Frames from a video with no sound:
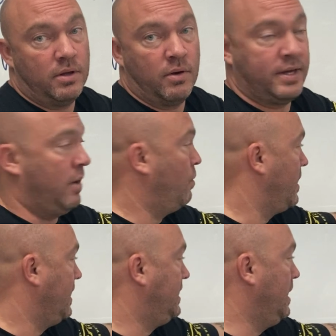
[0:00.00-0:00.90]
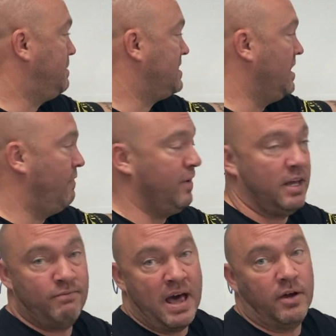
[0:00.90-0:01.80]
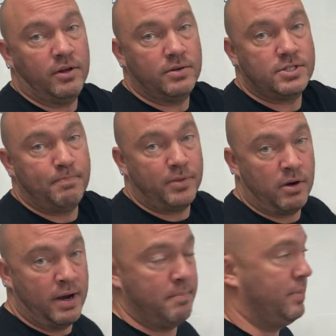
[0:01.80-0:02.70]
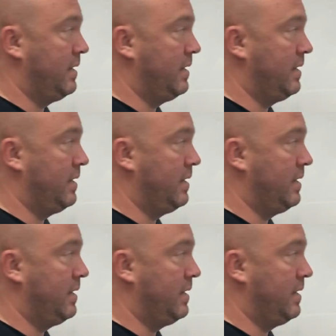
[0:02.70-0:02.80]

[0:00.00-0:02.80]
Okay, we're going to keep significant values. All right,